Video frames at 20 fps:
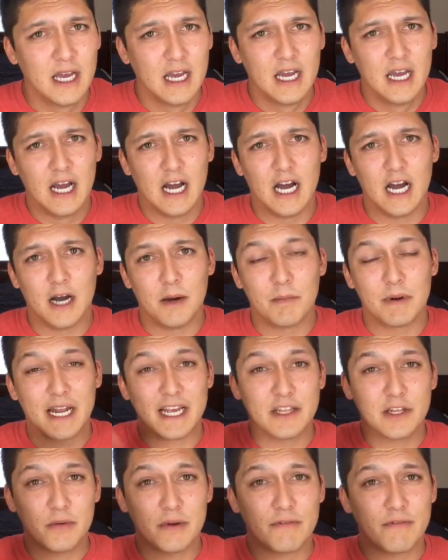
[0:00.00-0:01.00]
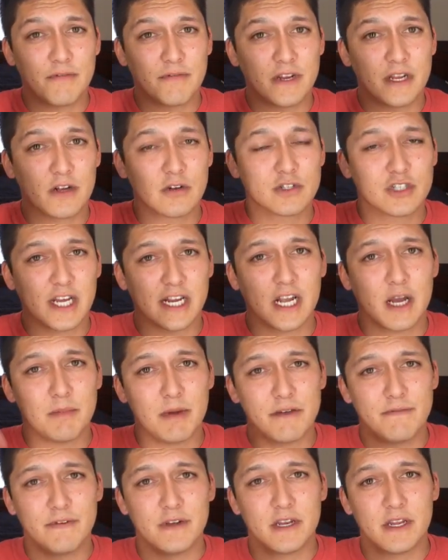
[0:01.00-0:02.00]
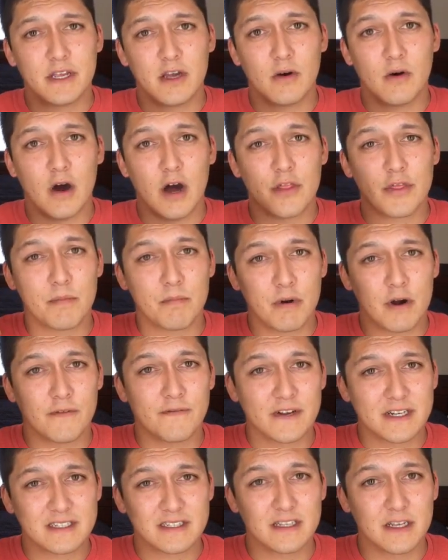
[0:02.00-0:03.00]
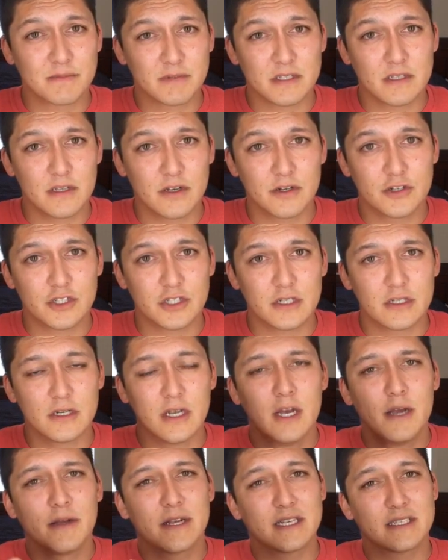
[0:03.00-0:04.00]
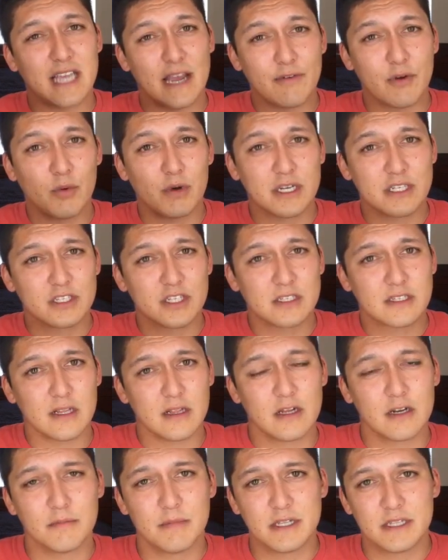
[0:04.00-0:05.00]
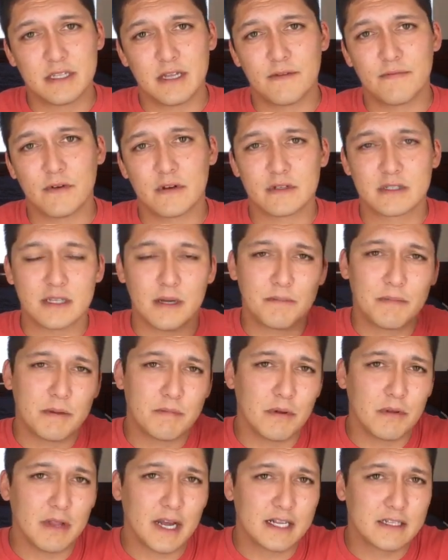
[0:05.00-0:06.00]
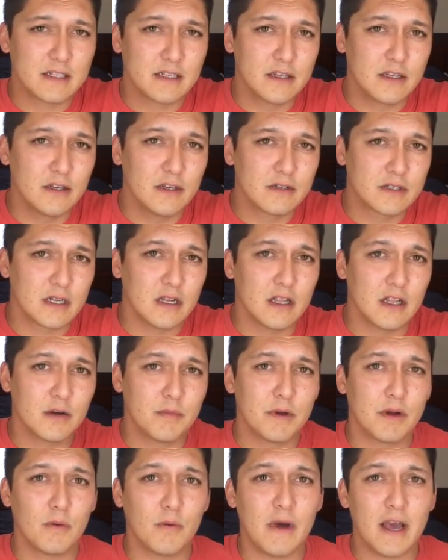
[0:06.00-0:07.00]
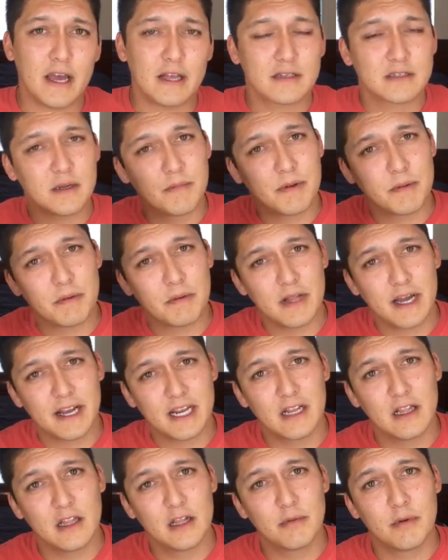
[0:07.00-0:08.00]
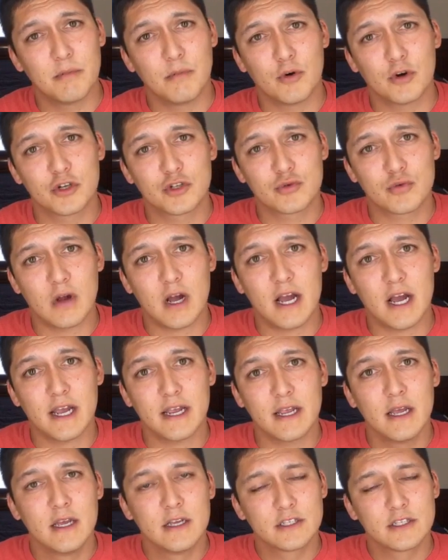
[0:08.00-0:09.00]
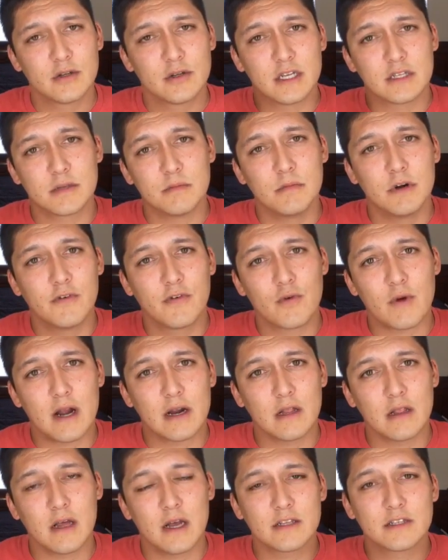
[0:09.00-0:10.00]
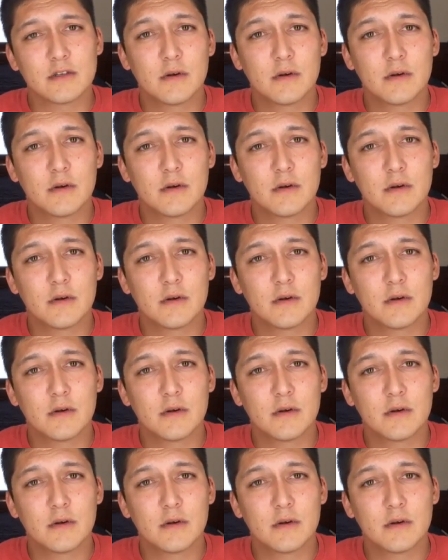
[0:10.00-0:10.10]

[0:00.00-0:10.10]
But I do have a video. Check out my video on the perfect slip solution, because everyone is just a little bit different. Some people like to use it a little bit wet. Some people like it a little bit more dry so it doesn't move around a lot.